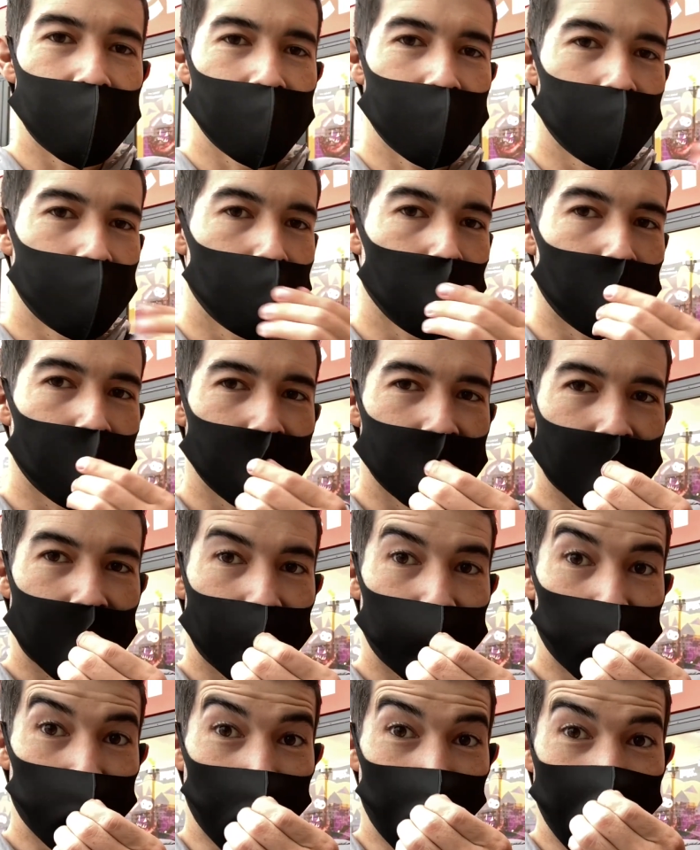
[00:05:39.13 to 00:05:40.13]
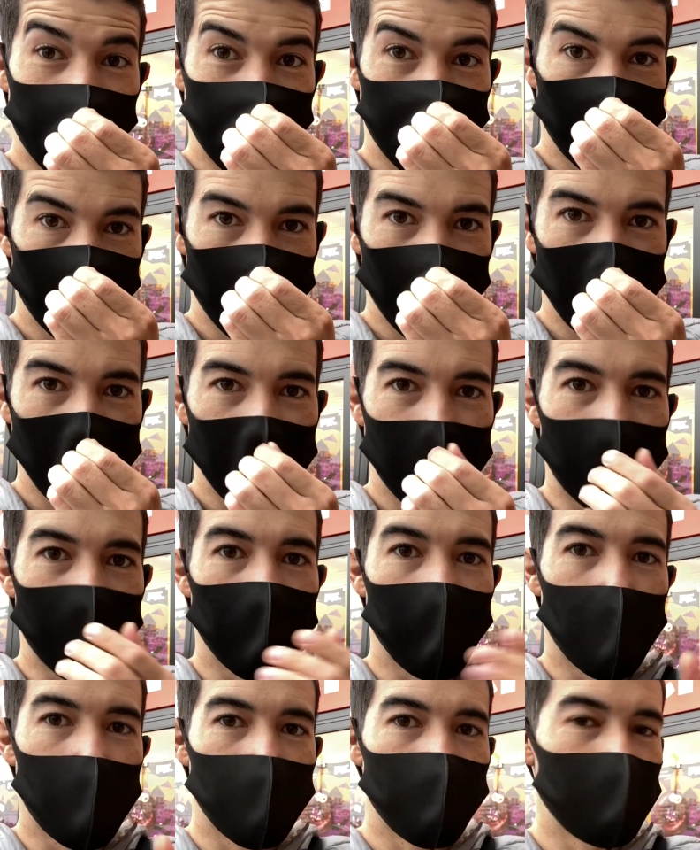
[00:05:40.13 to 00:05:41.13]
the ones that I've tried anyway, have
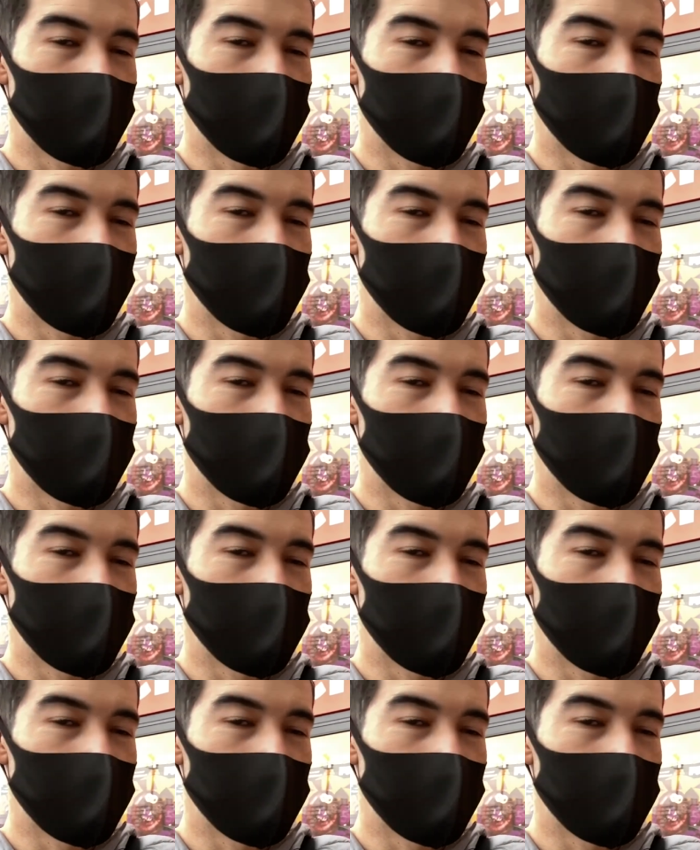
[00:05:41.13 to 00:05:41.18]
all been